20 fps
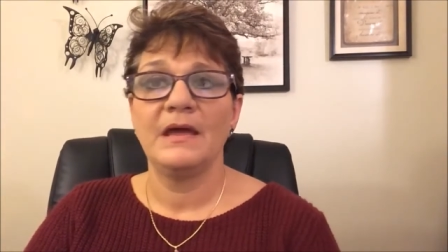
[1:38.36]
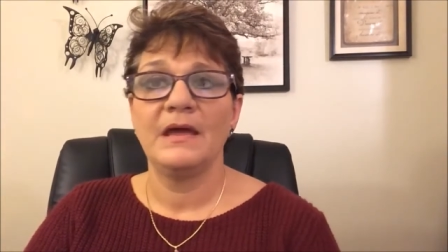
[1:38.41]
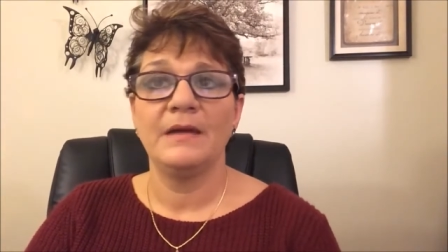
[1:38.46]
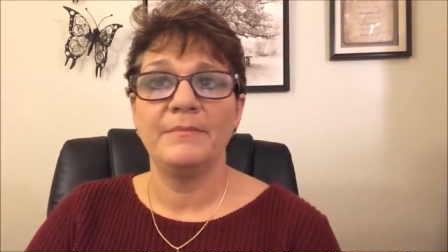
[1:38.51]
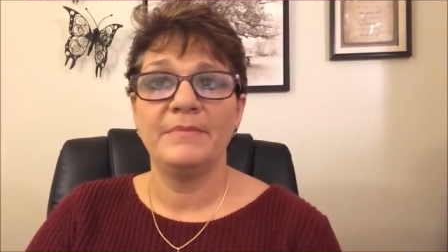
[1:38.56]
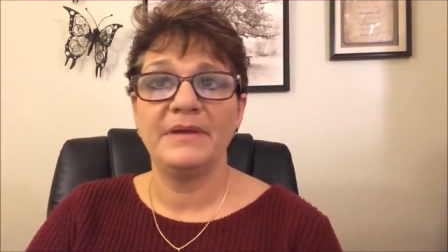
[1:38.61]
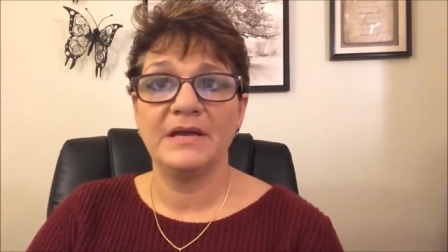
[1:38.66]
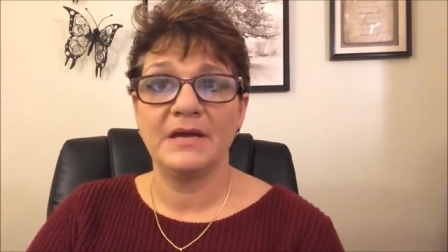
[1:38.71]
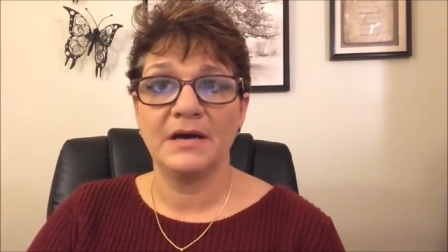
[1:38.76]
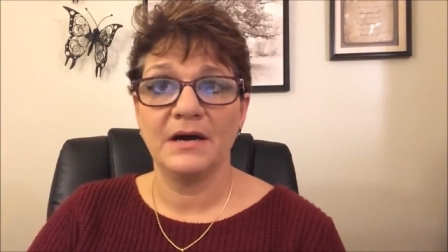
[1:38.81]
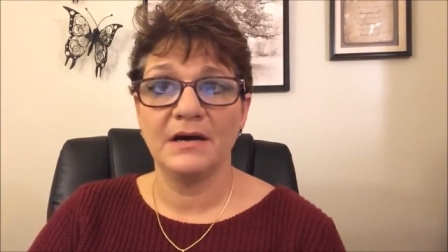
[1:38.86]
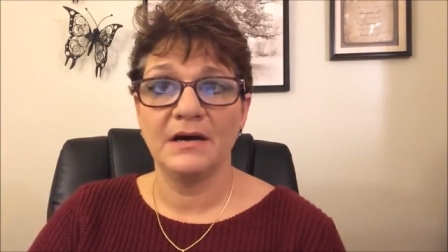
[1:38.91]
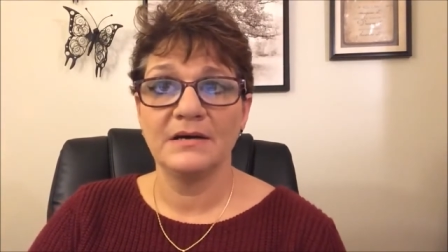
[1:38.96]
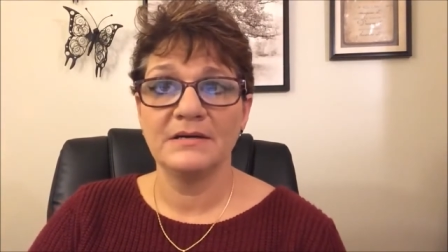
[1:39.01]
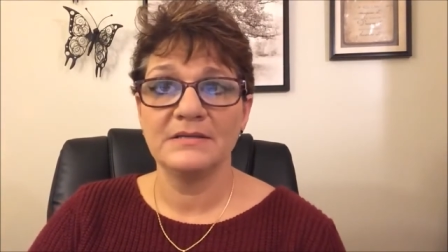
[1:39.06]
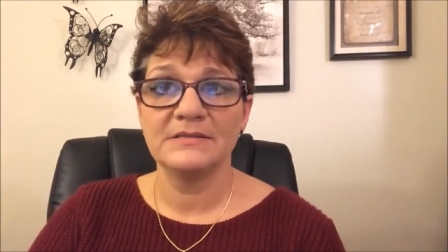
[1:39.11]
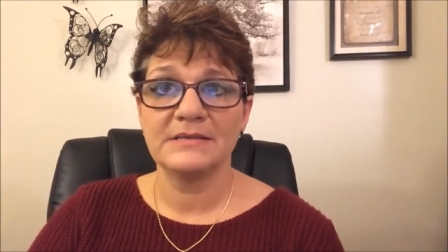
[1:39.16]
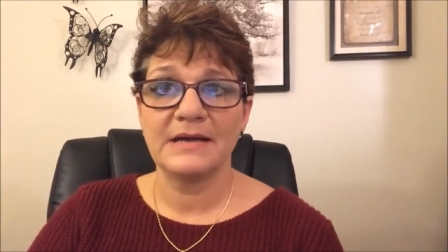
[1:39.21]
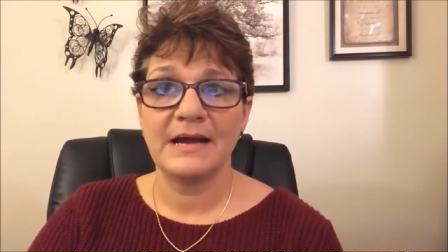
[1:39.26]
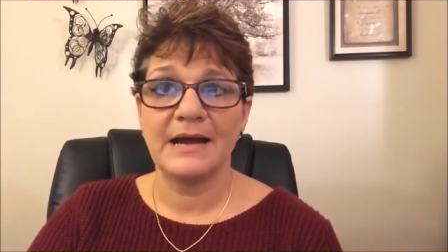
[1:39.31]
And
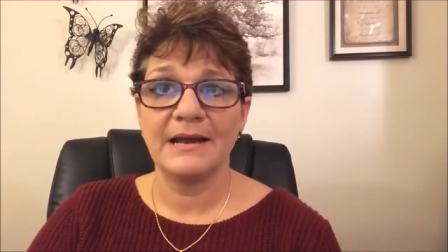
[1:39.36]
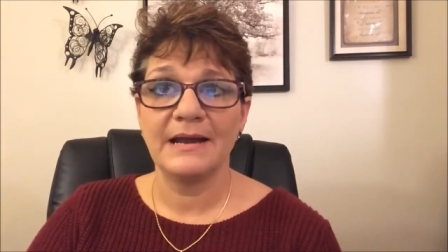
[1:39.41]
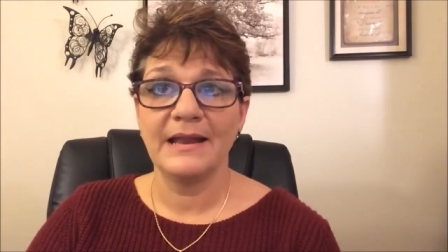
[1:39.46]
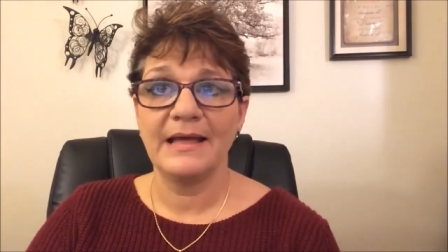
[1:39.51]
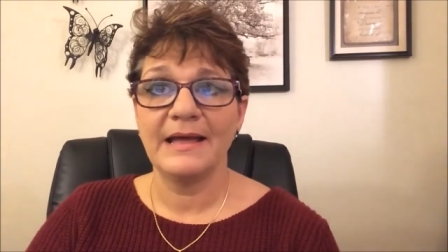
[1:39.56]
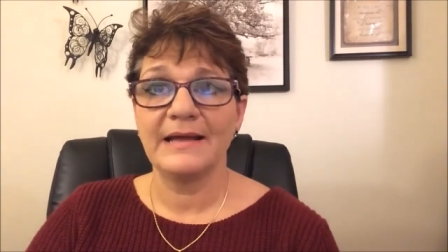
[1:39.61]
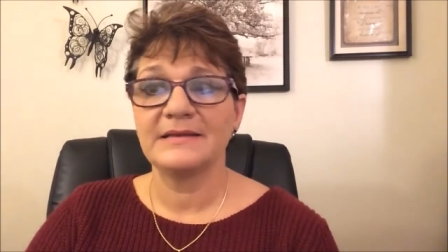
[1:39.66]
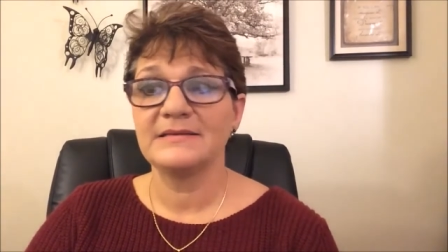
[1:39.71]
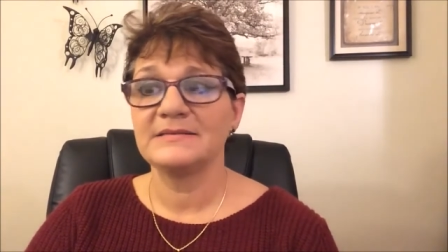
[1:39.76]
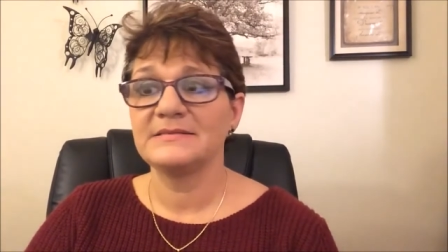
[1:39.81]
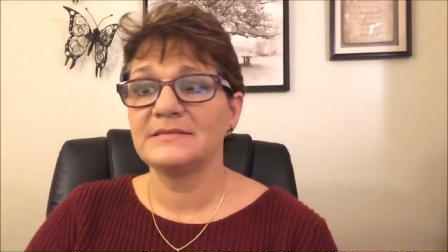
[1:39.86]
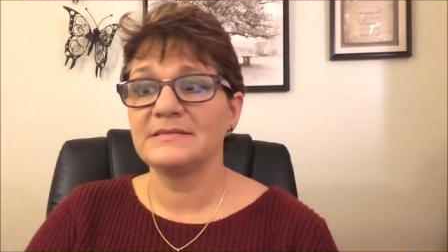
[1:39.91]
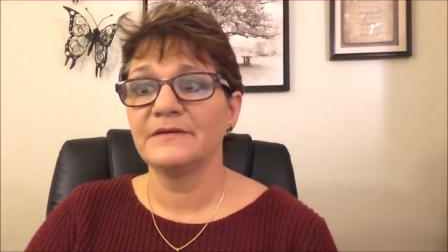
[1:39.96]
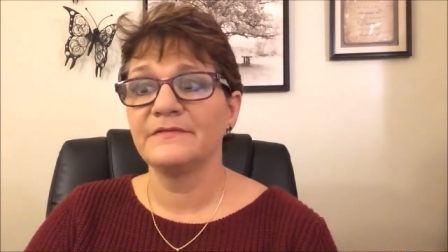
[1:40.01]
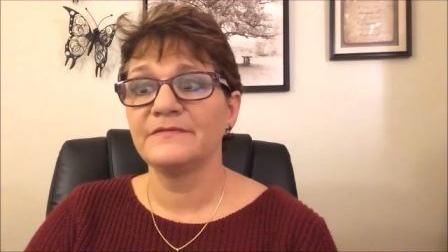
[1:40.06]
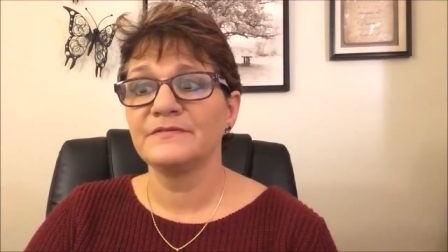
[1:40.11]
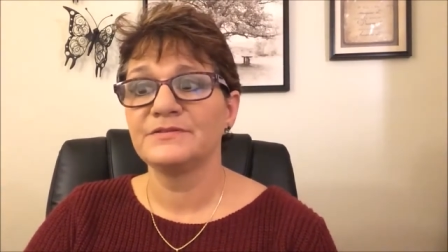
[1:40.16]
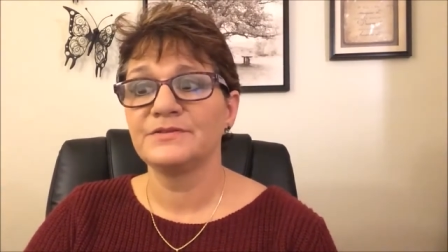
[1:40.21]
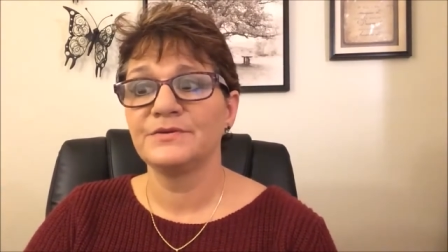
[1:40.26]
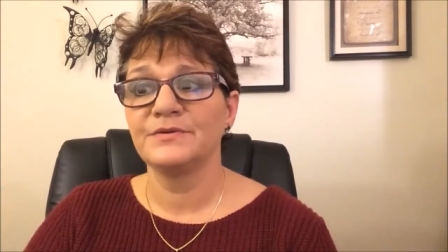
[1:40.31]
because I lacked
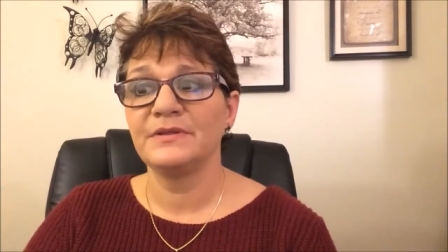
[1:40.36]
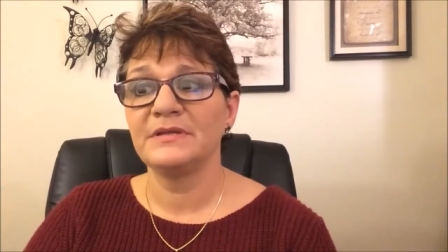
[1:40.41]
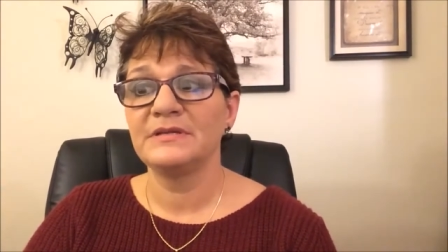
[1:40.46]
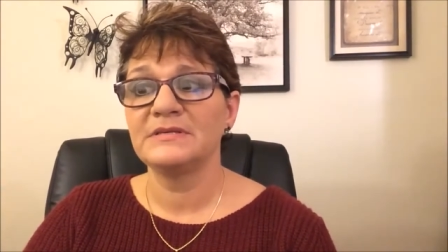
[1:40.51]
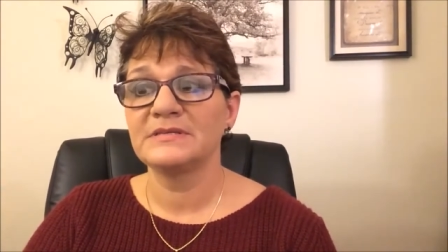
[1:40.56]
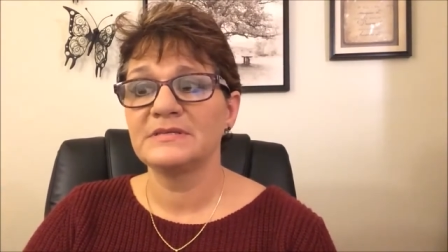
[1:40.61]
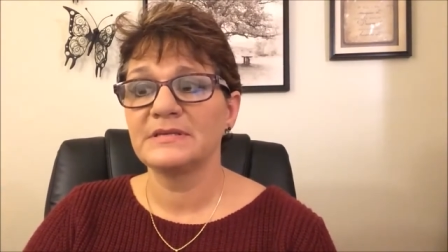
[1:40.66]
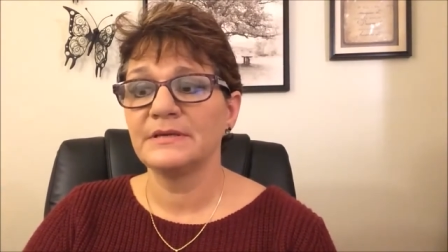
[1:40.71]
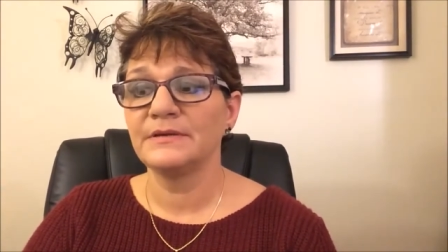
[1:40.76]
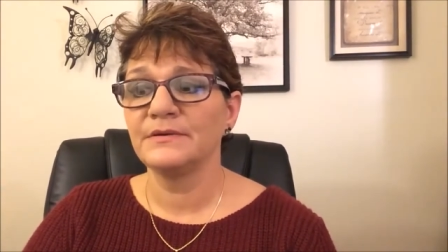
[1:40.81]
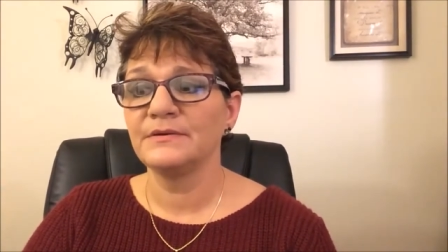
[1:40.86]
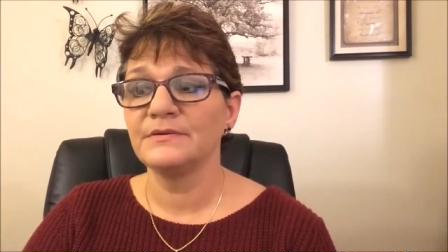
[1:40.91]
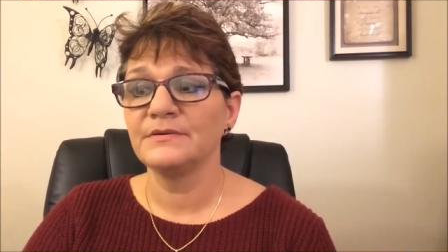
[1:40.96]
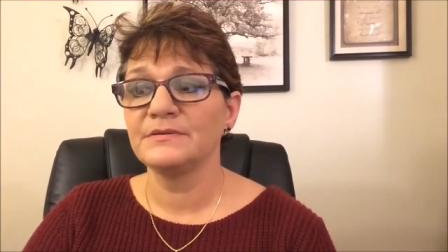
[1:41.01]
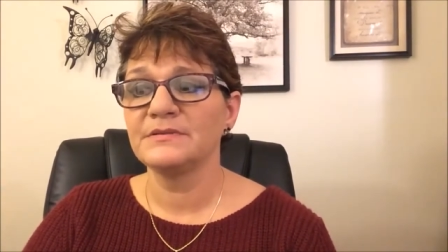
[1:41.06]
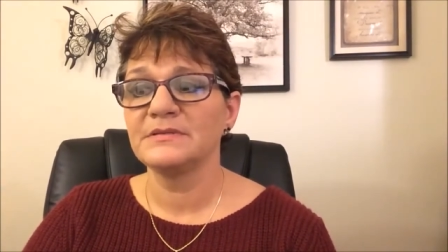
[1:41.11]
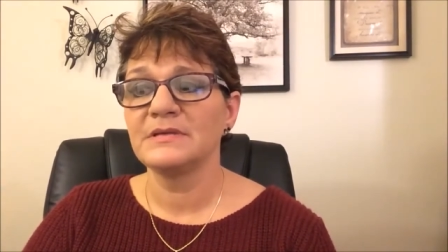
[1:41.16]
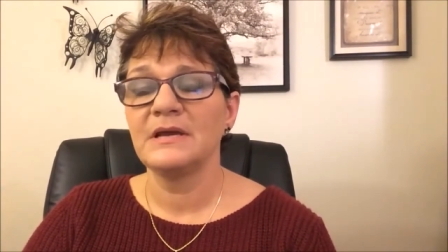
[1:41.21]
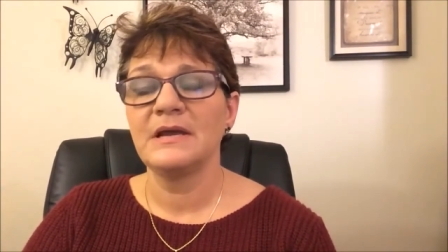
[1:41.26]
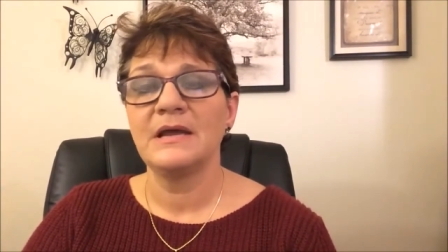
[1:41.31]
self-soothing
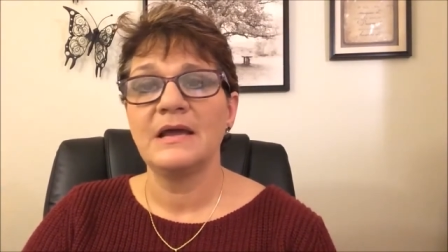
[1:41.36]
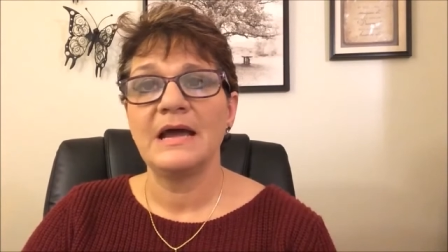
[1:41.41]
skills,